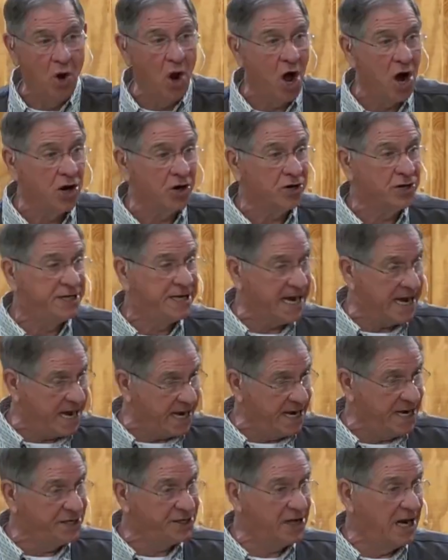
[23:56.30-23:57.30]
longer
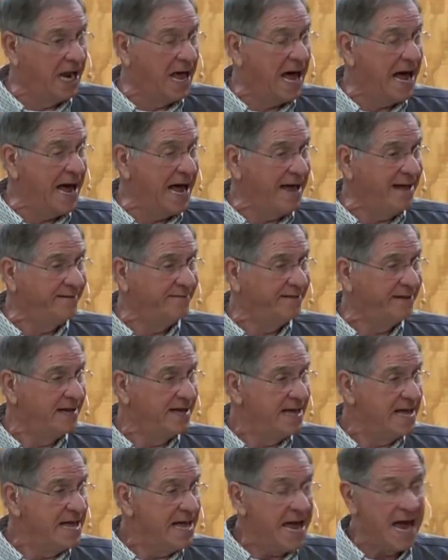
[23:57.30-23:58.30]
dead, he's alive,
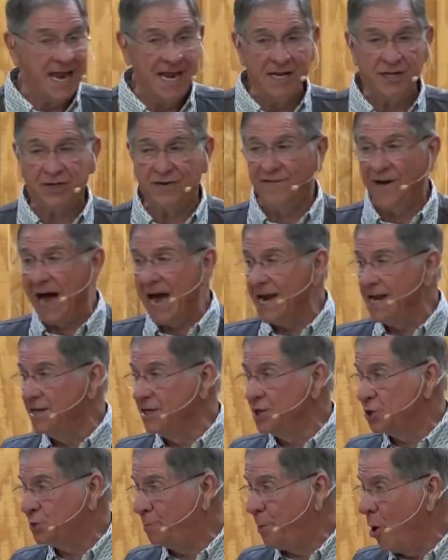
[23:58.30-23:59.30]
and he's dividing
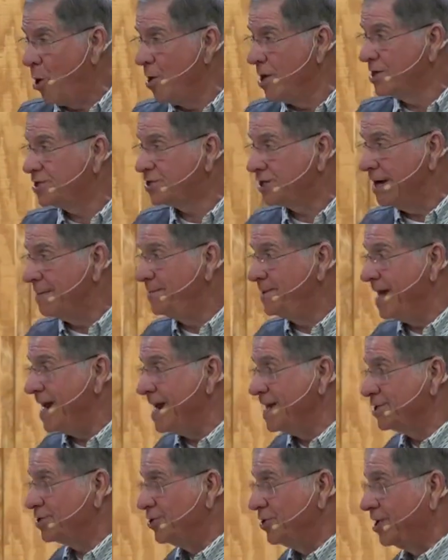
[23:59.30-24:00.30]
the spoils.
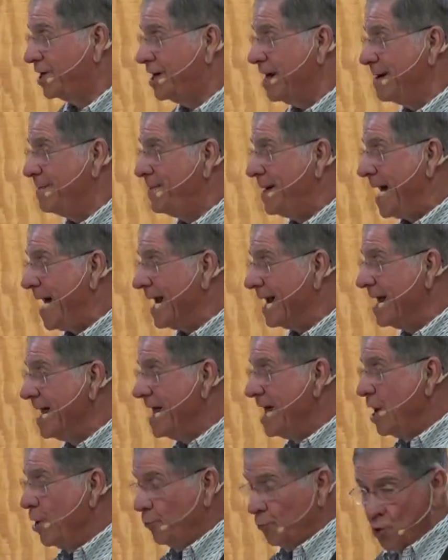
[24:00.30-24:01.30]
Someday he's going to come back
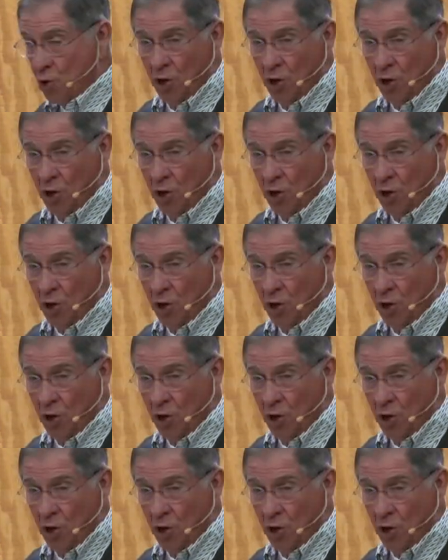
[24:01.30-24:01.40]
and